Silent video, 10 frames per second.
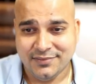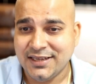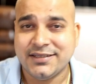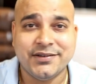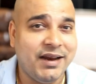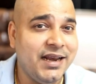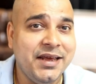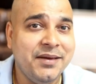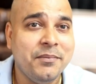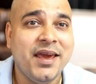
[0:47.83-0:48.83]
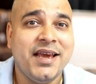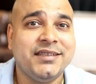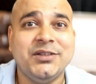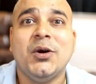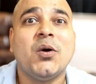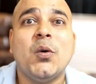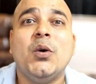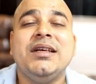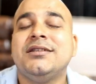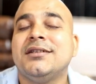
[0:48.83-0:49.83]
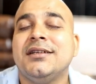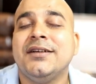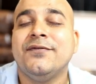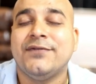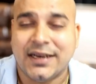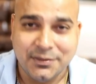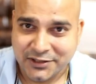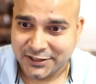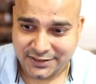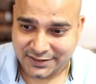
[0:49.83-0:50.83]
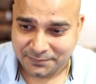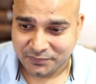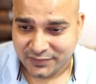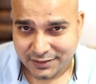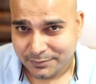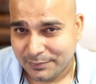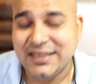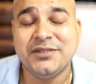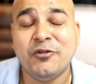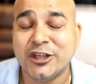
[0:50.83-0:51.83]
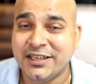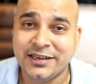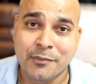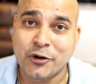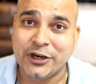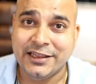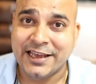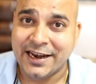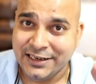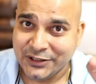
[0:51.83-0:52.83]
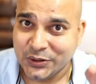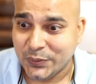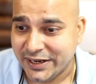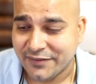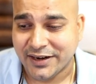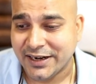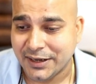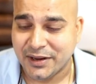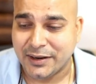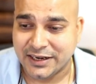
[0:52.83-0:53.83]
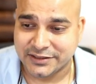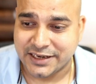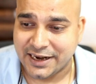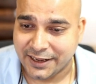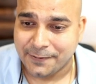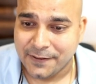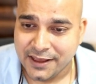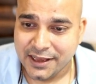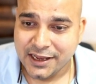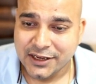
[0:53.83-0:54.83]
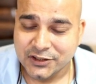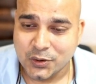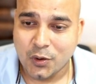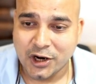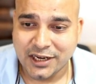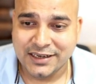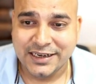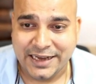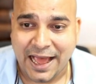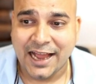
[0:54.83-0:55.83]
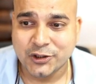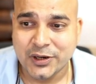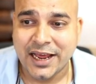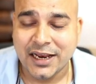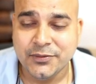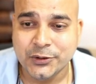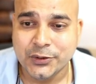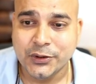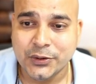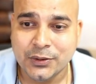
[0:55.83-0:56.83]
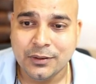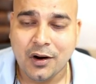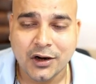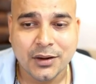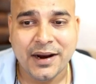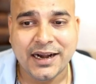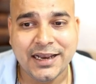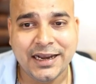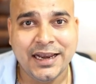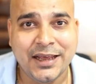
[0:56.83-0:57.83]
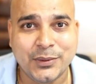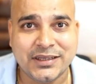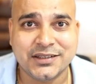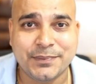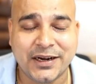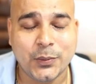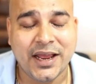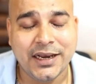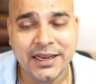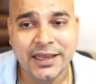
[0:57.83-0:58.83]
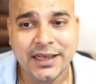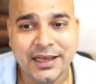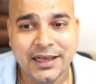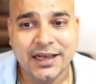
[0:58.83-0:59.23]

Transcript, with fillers: this really makes your coding journey very much easy. Please watch the demo till the end. You will definitely be understanding. So what it actually helps you to do automatically with respect to any